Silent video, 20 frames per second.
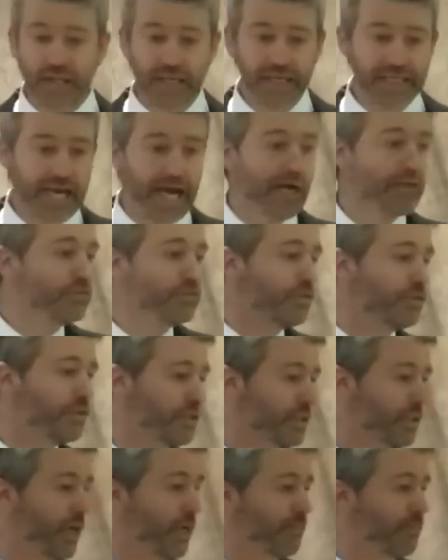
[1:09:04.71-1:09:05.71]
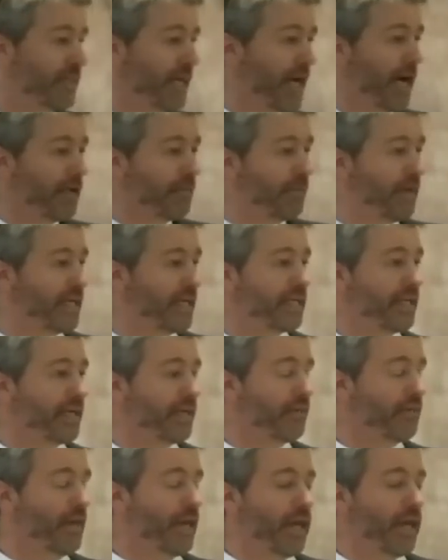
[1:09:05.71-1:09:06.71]
the counselors come down,
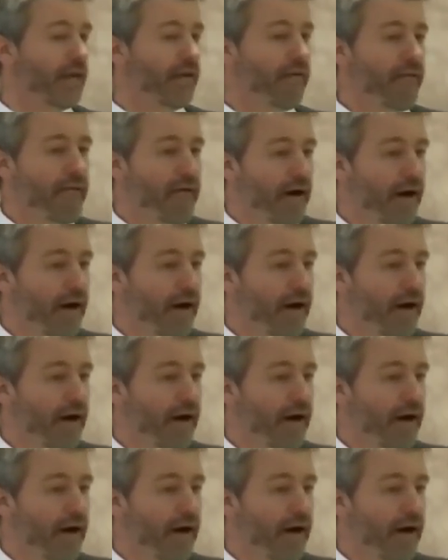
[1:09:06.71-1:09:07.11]
making the